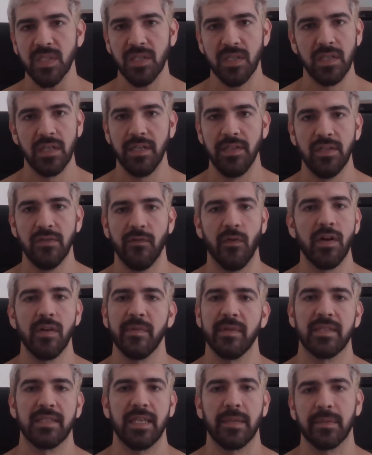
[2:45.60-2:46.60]
You, have already
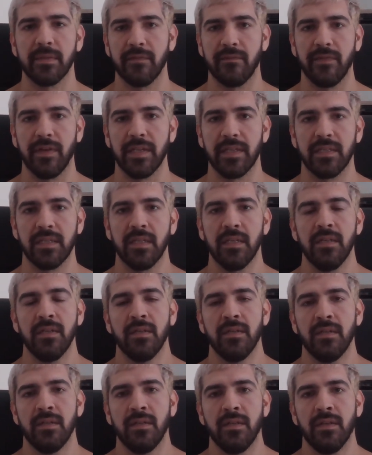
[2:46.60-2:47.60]
been slapped in the face.
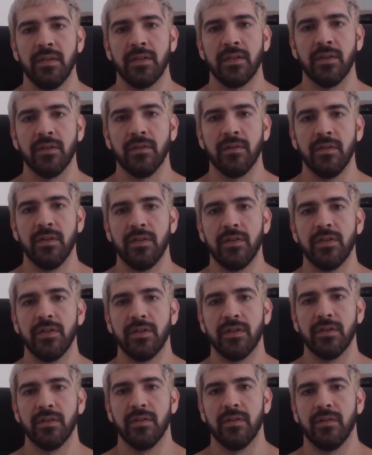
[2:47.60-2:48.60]
You know,
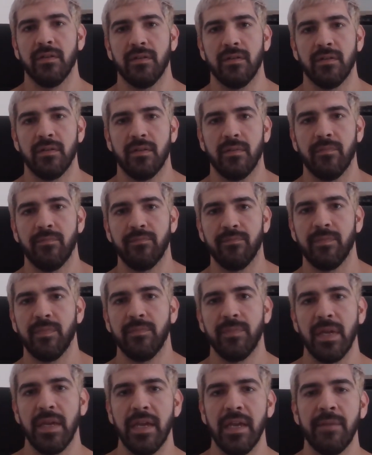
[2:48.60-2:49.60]
you're
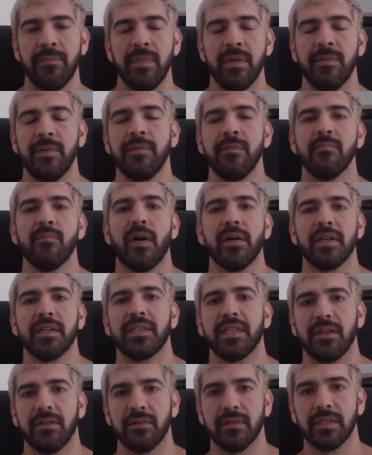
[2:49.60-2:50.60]
maybe
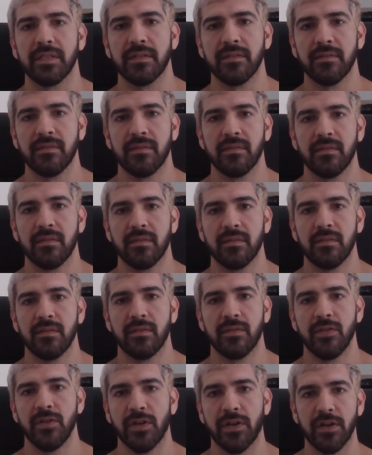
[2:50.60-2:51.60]
monetarily,
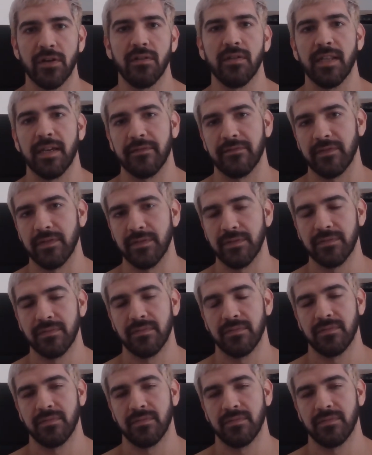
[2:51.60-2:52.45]
your girl left you.